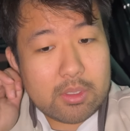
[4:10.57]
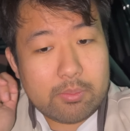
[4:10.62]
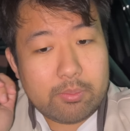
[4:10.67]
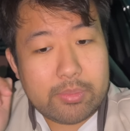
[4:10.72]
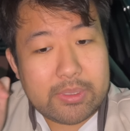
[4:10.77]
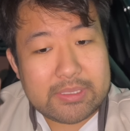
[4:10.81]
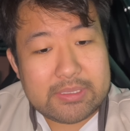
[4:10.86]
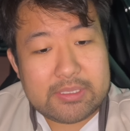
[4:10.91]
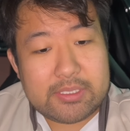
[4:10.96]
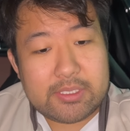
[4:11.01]

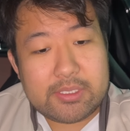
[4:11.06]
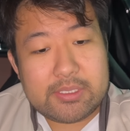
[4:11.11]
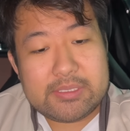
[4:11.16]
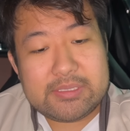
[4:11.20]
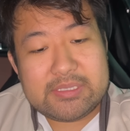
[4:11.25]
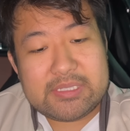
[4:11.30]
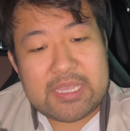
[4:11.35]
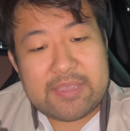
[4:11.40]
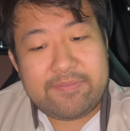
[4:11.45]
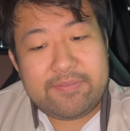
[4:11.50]
But there is
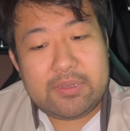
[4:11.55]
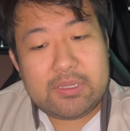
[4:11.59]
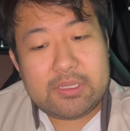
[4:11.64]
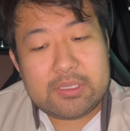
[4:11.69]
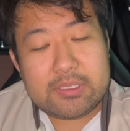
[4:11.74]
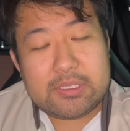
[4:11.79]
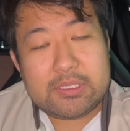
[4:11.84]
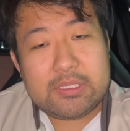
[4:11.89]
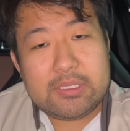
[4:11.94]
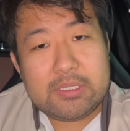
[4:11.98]

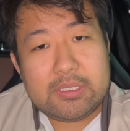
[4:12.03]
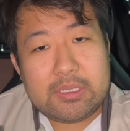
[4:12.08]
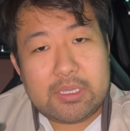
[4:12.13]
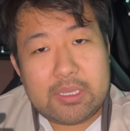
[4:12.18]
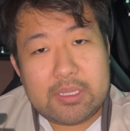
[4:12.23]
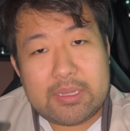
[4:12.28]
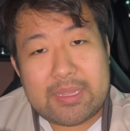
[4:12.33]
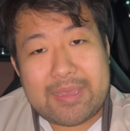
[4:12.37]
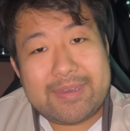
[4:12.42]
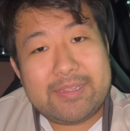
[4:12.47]
definitely
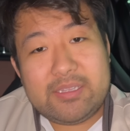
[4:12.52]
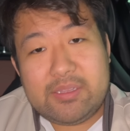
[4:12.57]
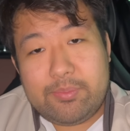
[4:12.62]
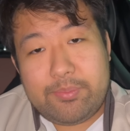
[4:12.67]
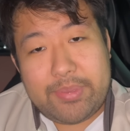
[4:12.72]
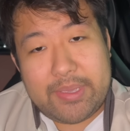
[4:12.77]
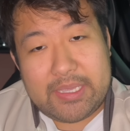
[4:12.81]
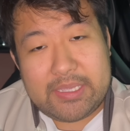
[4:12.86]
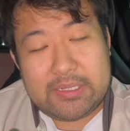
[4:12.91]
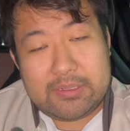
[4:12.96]
a lot of
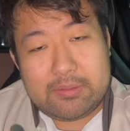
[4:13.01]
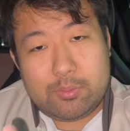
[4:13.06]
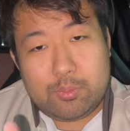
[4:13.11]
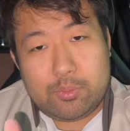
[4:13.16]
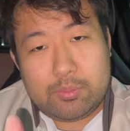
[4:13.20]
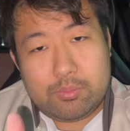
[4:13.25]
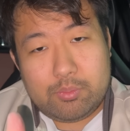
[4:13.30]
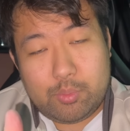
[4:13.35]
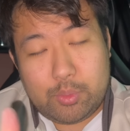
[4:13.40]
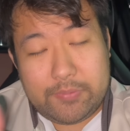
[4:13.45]
debate
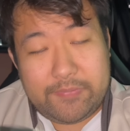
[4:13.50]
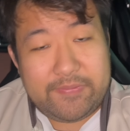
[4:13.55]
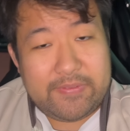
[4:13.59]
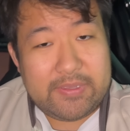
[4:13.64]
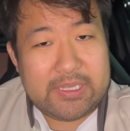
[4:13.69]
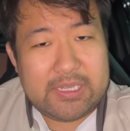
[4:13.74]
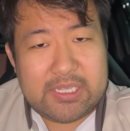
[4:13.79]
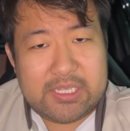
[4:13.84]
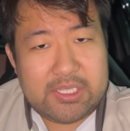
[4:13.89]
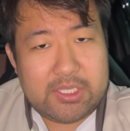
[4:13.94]

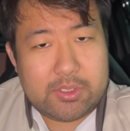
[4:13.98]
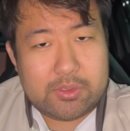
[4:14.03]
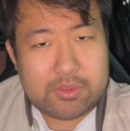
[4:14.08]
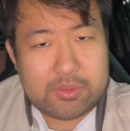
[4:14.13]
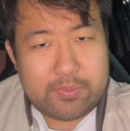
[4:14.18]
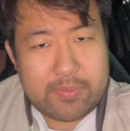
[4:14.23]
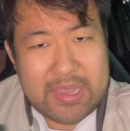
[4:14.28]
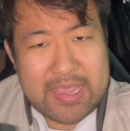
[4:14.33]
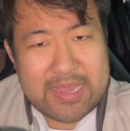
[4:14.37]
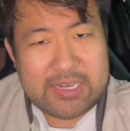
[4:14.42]
within N I
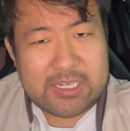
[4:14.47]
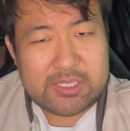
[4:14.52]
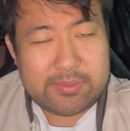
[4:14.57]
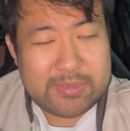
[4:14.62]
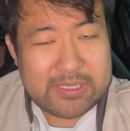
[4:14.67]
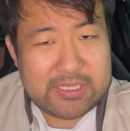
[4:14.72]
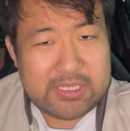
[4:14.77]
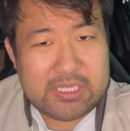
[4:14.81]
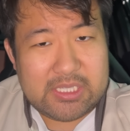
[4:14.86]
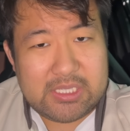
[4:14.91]
O's
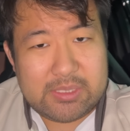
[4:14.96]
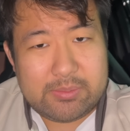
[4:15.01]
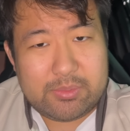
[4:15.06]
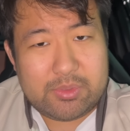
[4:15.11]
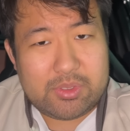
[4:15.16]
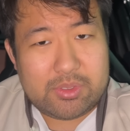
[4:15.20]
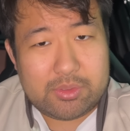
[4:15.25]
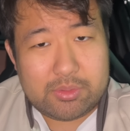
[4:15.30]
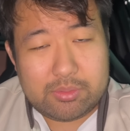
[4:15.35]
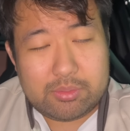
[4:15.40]
management team
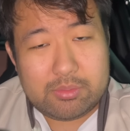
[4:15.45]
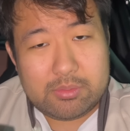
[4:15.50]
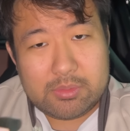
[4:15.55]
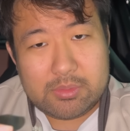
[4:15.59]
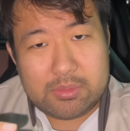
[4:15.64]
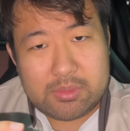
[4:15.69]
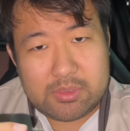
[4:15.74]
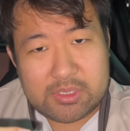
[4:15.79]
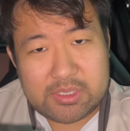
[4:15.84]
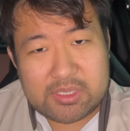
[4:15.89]
to
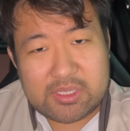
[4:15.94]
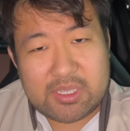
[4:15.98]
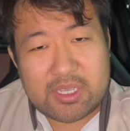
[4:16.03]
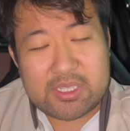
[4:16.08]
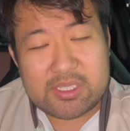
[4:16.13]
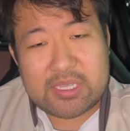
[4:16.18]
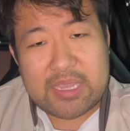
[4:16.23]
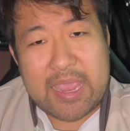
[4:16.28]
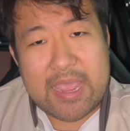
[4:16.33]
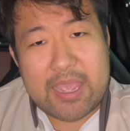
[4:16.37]

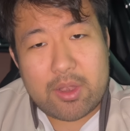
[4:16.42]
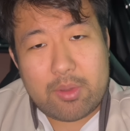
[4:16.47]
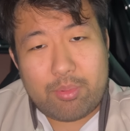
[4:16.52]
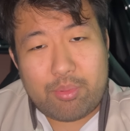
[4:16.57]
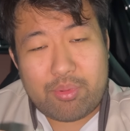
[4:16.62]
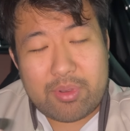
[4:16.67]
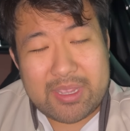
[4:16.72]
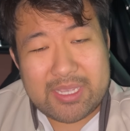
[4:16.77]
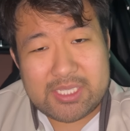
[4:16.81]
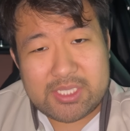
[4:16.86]
discuss how to
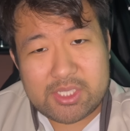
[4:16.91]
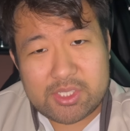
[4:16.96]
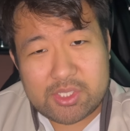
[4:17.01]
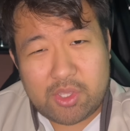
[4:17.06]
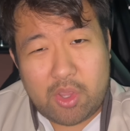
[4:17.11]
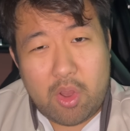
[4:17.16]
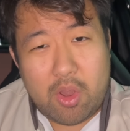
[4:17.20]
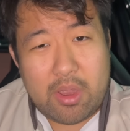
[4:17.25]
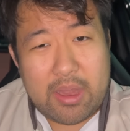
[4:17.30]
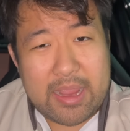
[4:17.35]
price this
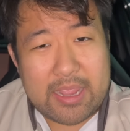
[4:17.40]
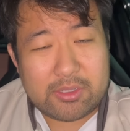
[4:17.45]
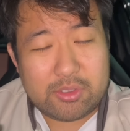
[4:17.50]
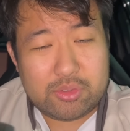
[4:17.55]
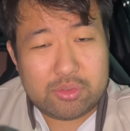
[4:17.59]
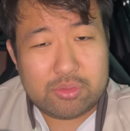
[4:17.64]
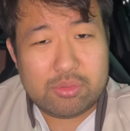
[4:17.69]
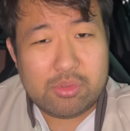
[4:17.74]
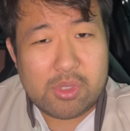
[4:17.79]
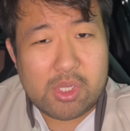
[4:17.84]
car, how
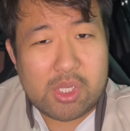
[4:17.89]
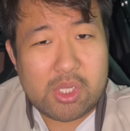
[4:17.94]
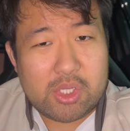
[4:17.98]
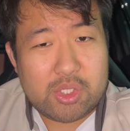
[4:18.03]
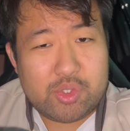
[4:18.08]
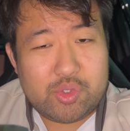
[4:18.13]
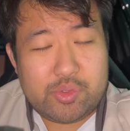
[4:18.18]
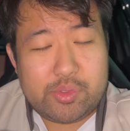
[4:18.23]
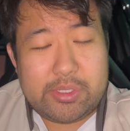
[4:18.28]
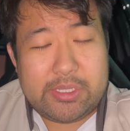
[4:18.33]
to
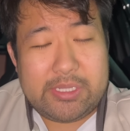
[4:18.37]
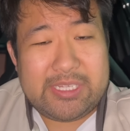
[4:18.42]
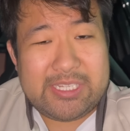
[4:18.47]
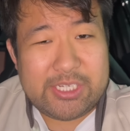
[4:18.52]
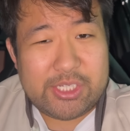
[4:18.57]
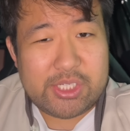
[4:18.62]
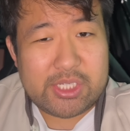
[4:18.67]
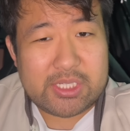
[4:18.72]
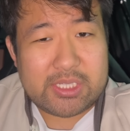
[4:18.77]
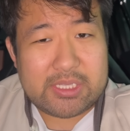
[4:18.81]

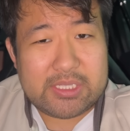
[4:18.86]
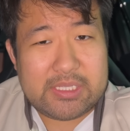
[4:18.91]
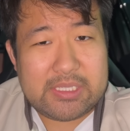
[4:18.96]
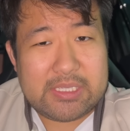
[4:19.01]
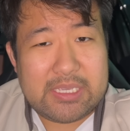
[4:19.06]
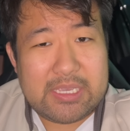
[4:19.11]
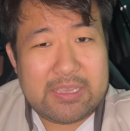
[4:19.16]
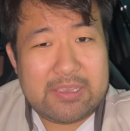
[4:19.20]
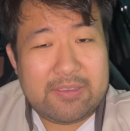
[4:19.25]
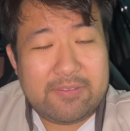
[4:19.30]
strategically
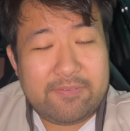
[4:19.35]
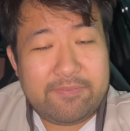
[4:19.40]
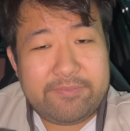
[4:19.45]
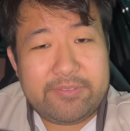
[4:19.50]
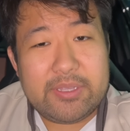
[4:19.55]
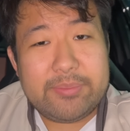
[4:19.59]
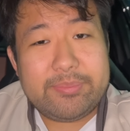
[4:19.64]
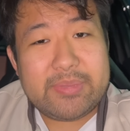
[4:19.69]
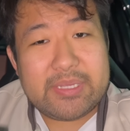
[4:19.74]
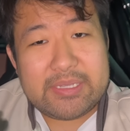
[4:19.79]

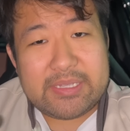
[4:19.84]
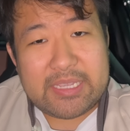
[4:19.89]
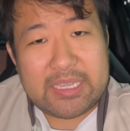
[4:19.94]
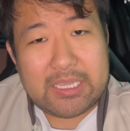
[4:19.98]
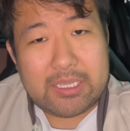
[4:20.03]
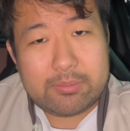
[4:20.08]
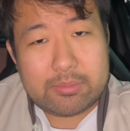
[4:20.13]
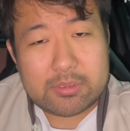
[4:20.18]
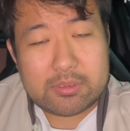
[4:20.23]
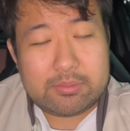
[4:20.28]
flip the
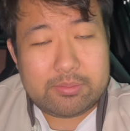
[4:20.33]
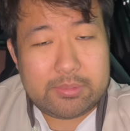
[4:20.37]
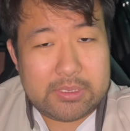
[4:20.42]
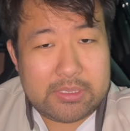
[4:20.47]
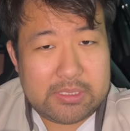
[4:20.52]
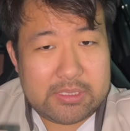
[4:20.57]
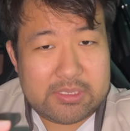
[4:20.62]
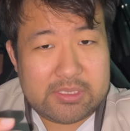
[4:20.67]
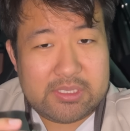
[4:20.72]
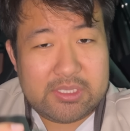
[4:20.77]
table,
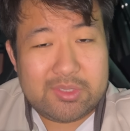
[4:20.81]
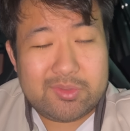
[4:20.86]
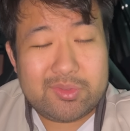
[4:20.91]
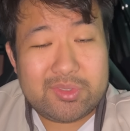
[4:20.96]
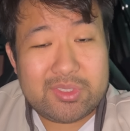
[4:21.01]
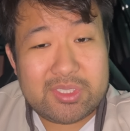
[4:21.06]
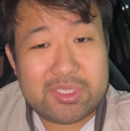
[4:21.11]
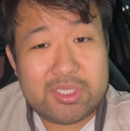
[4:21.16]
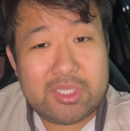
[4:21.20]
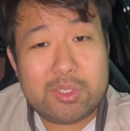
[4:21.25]
because N I O
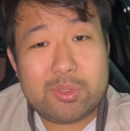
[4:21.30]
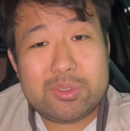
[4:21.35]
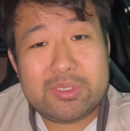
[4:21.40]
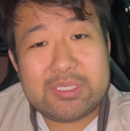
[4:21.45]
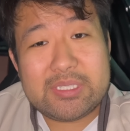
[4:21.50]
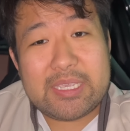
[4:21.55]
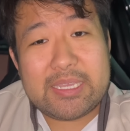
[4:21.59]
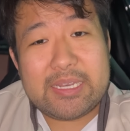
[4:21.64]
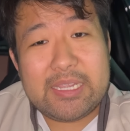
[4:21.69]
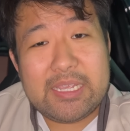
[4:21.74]
C E O
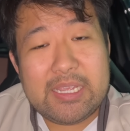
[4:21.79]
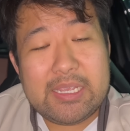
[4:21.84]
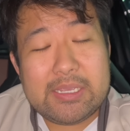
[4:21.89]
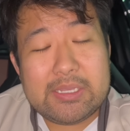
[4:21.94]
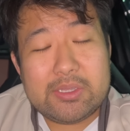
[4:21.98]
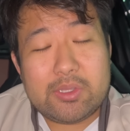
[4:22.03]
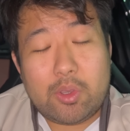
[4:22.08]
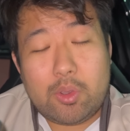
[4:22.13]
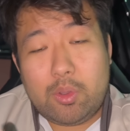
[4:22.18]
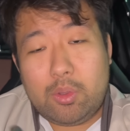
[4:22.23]
said
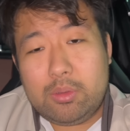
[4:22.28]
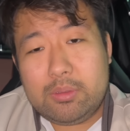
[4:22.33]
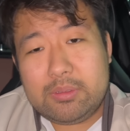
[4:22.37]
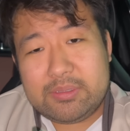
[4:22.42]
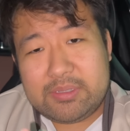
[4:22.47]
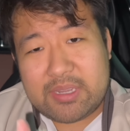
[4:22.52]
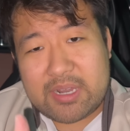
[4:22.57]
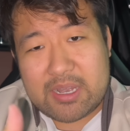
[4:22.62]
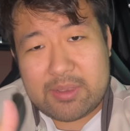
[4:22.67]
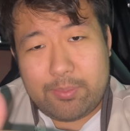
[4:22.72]
the whole
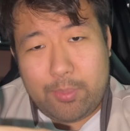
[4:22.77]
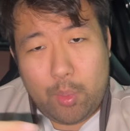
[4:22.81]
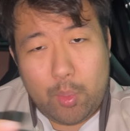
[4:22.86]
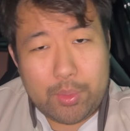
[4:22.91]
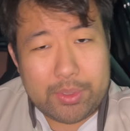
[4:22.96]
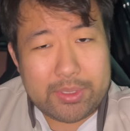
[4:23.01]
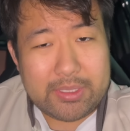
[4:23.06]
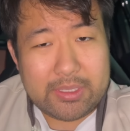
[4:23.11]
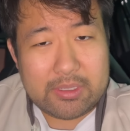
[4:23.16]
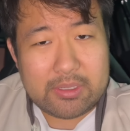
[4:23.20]
entire
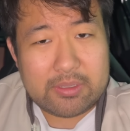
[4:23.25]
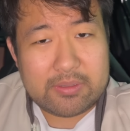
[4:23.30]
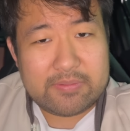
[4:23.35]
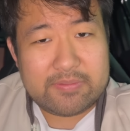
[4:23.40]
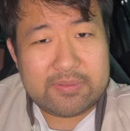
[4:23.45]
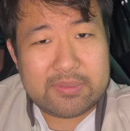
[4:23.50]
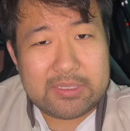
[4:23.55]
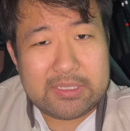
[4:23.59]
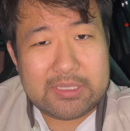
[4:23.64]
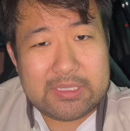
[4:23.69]
point of